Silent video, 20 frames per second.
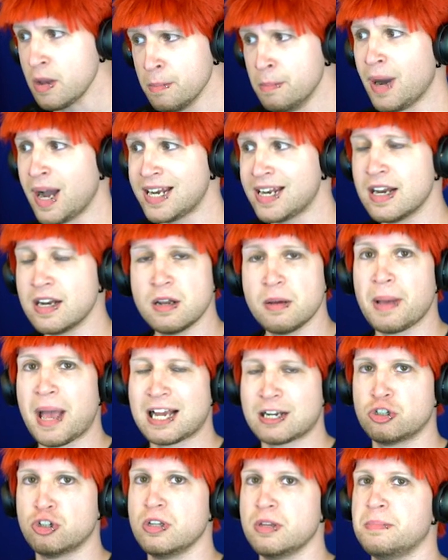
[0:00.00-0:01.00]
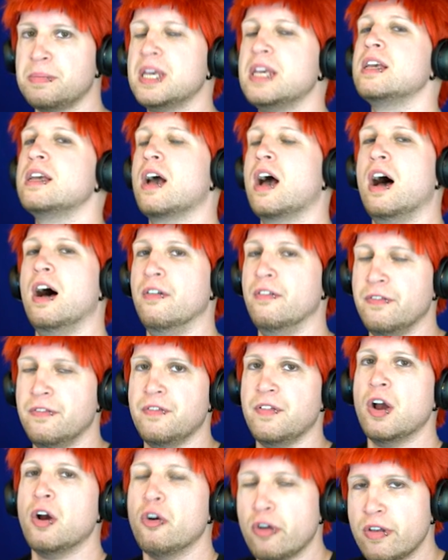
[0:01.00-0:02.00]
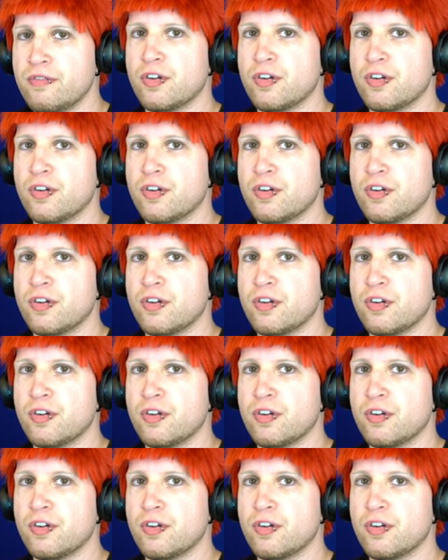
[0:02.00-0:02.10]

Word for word: might end up actually being a very,